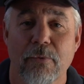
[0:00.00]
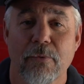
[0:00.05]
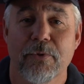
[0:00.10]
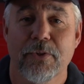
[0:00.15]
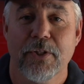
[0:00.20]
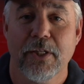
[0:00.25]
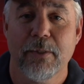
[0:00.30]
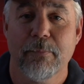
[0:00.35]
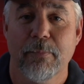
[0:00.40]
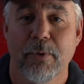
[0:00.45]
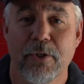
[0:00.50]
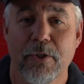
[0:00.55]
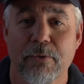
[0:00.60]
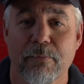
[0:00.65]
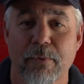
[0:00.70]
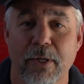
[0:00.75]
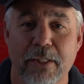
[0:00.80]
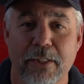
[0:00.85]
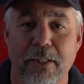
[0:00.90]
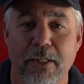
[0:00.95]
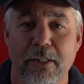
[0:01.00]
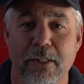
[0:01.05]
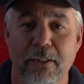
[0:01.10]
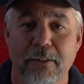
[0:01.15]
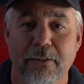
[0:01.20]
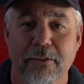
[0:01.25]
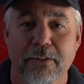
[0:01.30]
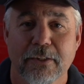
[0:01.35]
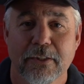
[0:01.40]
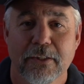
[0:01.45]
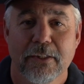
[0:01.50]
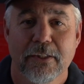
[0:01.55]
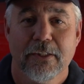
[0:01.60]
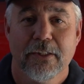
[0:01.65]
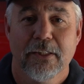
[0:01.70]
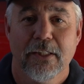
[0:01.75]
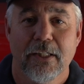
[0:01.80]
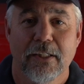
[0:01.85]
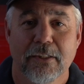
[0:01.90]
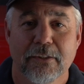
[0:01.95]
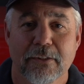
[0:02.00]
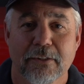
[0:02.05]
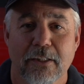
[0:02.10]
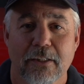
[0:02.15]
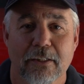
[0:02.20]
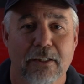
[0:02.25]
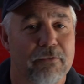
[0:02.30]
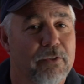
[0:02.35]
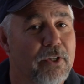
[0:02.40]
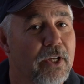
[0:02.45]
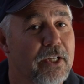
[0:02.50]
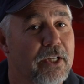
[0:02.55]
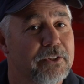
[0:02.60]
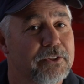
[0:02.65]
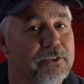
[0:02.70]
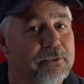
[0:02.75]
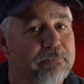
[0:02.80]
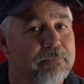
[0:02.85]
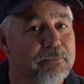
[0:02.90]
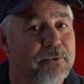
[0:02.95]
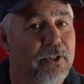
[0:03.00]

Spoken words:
with anybody who might need it. And love you guys.